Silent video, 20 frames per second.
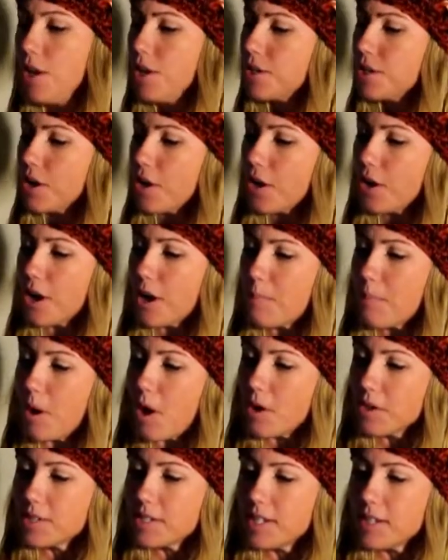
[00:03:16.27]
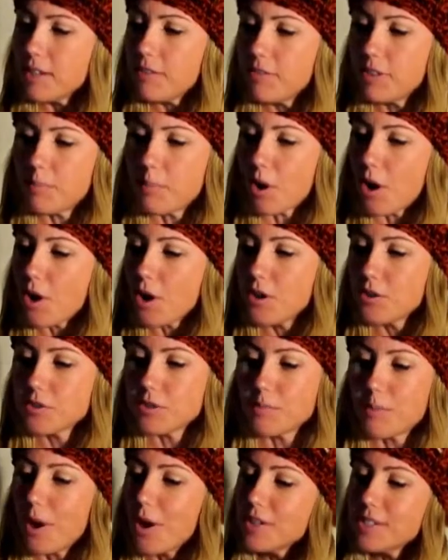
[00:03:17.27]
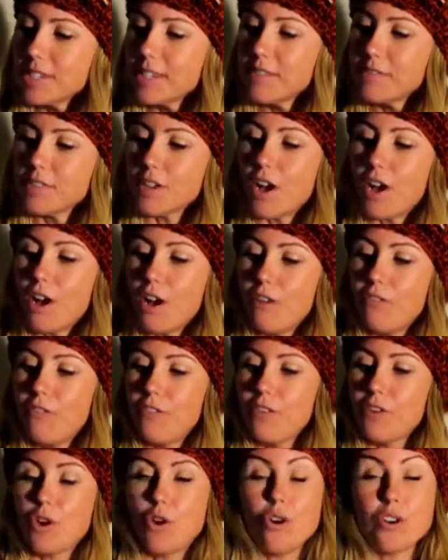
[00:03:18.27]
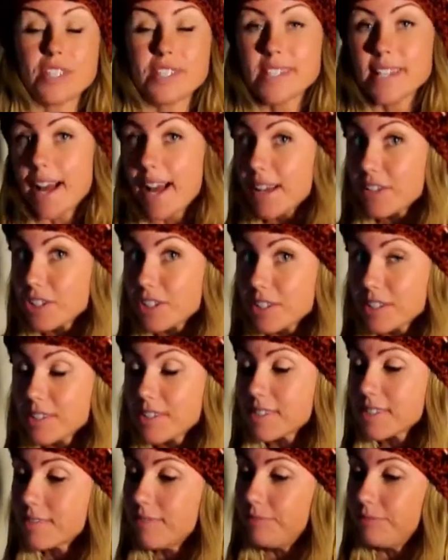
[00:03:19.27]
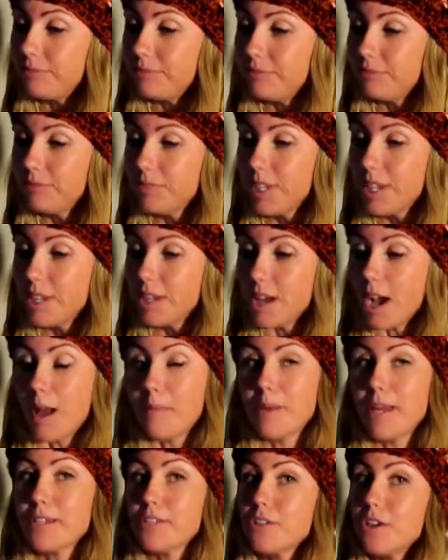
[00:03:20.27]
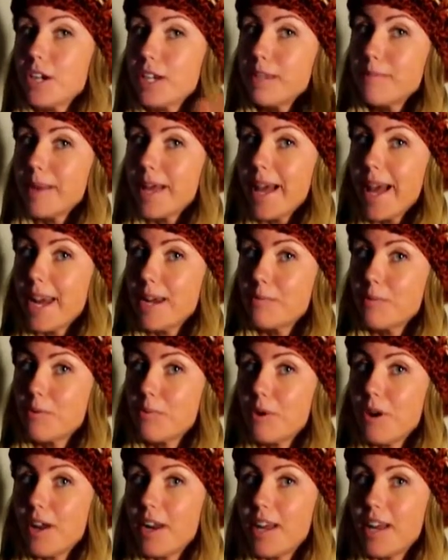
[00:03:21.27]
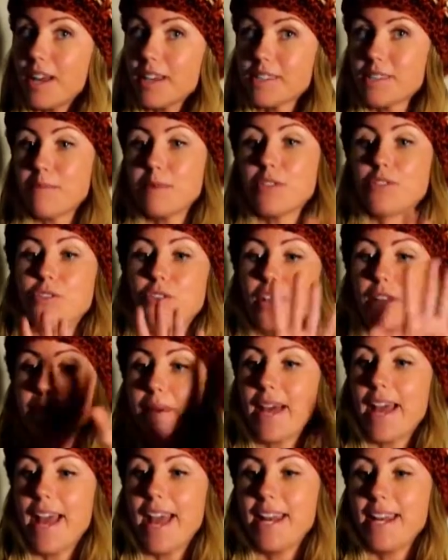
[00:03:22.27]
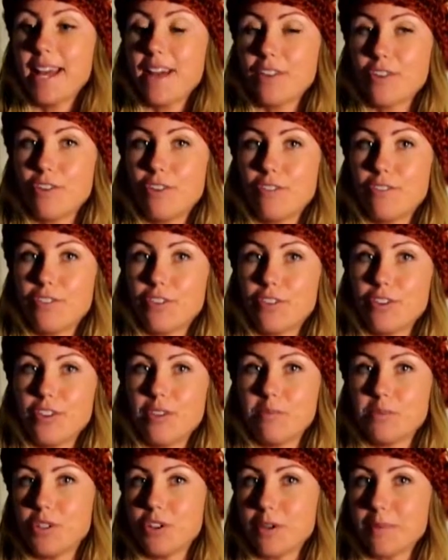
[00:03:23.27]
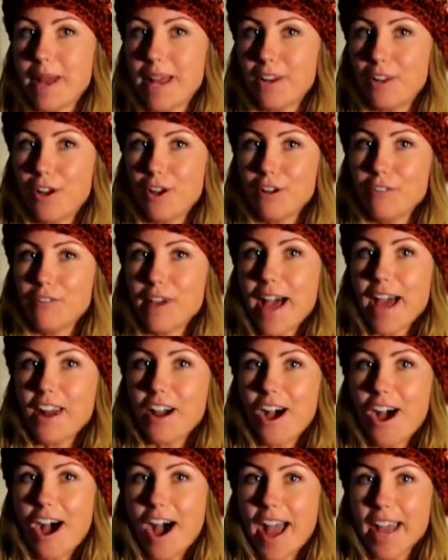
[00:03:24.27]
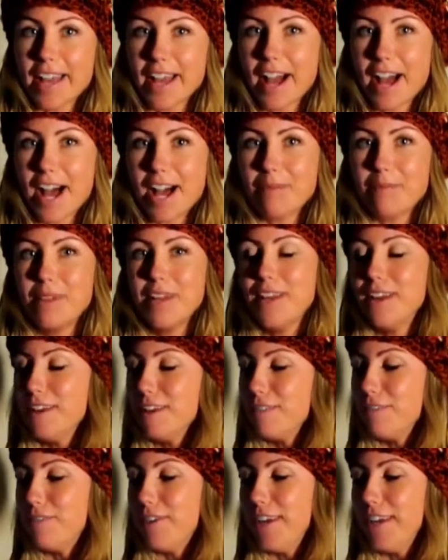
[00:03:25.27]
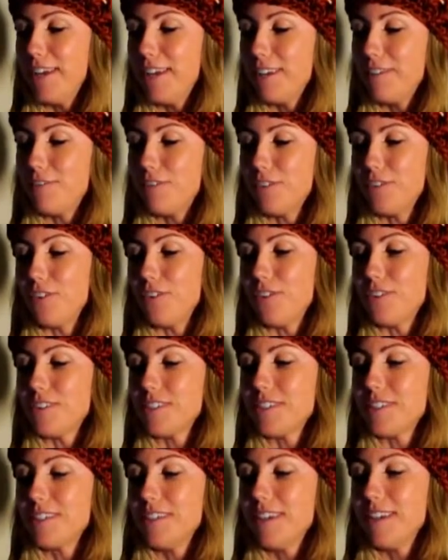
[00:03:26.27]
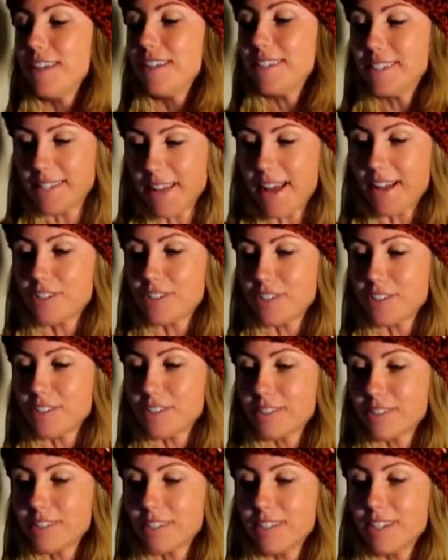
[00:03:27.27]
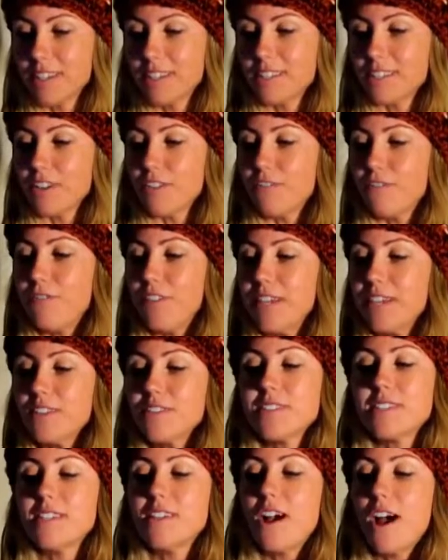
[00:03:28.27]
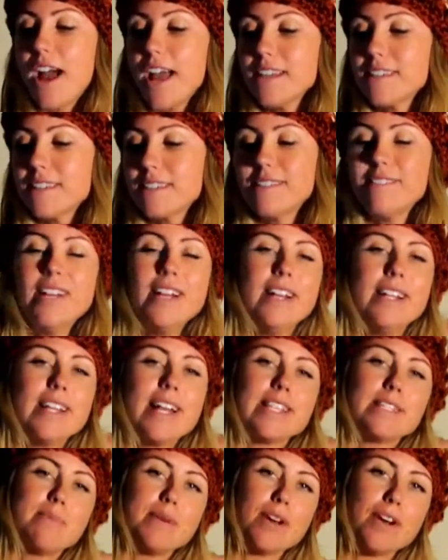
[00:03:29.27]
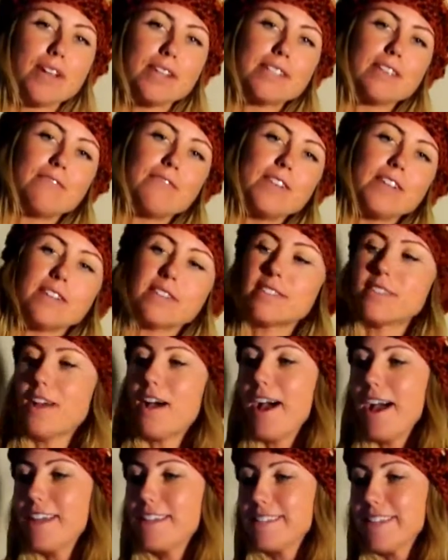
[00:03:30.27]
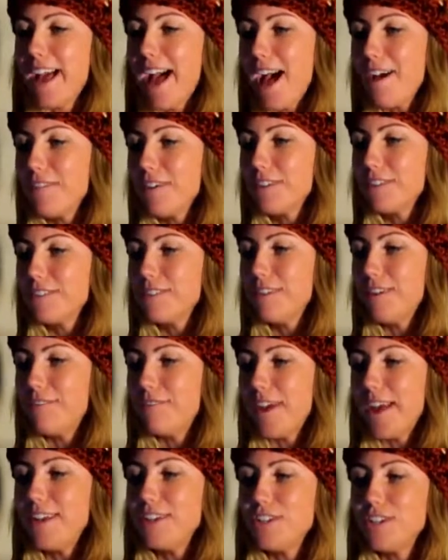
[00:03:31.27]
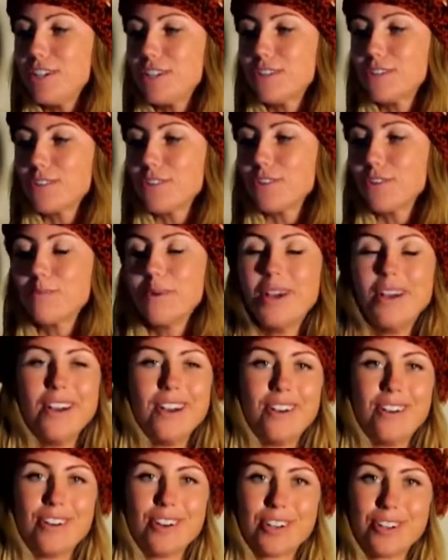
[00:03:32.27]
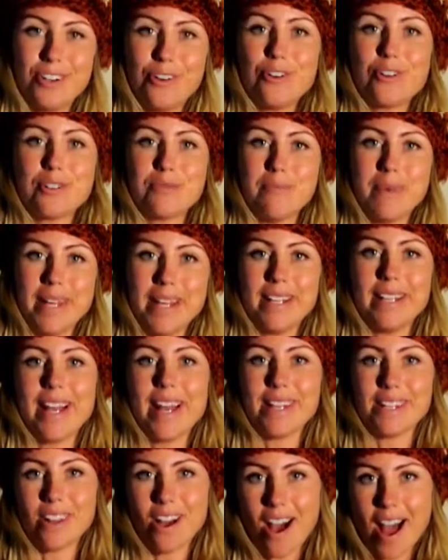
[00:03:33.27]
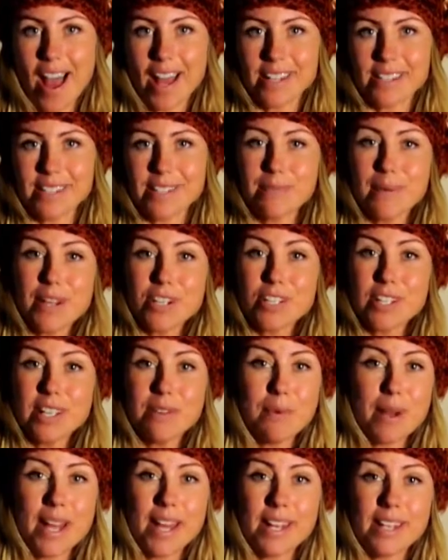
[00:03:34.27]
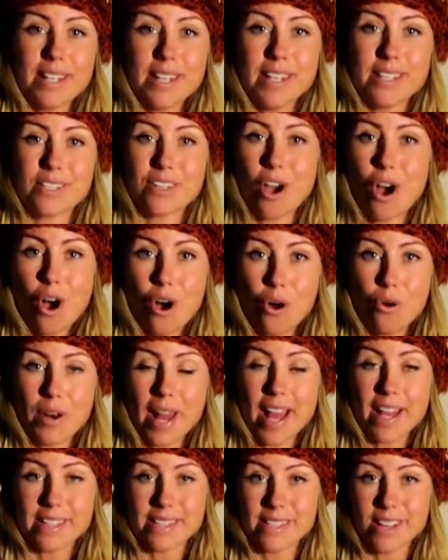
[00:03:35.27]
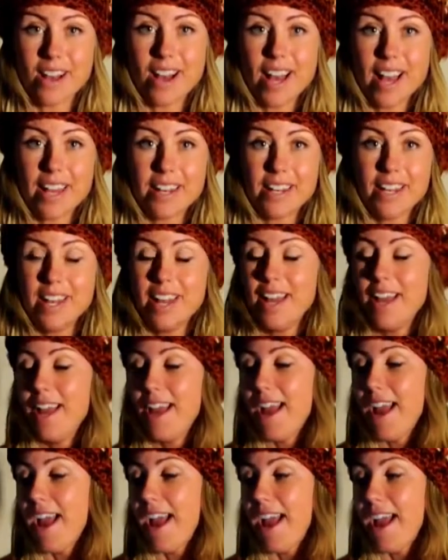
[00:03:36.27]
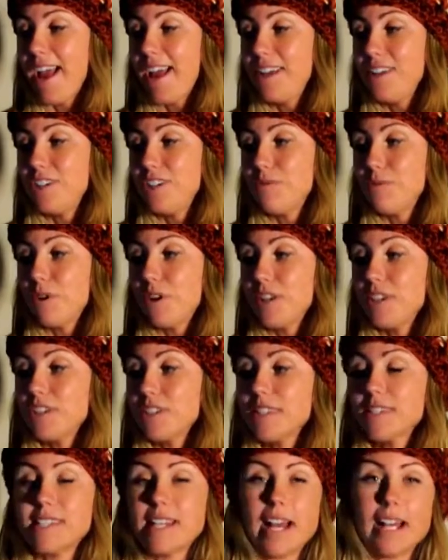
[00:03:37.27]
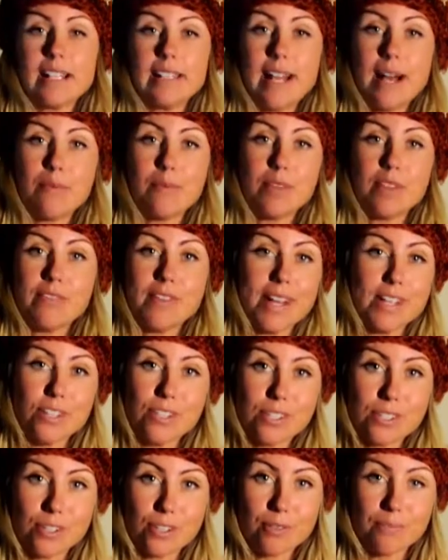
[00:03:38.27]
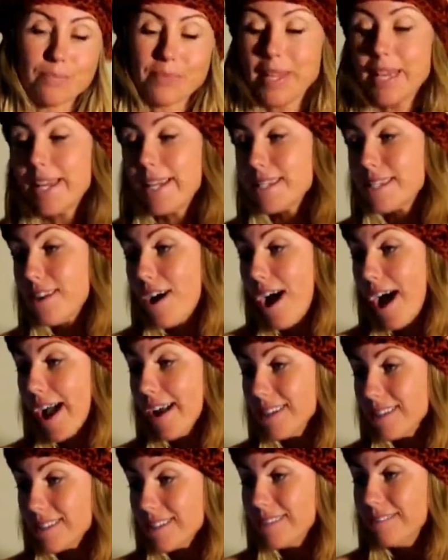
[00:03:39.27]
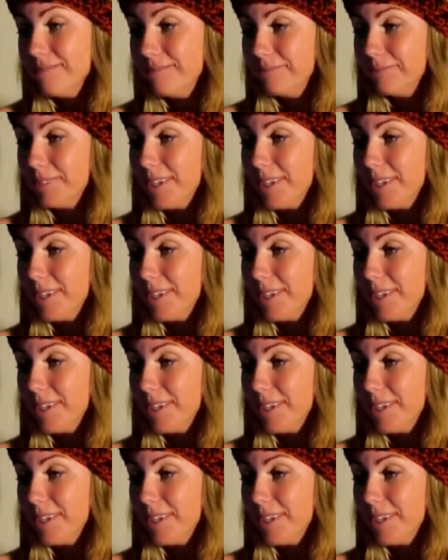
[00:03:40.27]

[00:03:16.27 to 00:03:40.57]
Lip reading: So the pros or the positives of cooked starches. I'm not talking about animal products, I'm not talking about any other cooked food, I'm talking about low fat, high carb, vegan foods, starches. So it feels nice. Let's be honest, it feels nice to have a veggie soup or a cooked meal at night, especially when it's cold outside and you want to just snuggle up with a veggie soup. It is nice.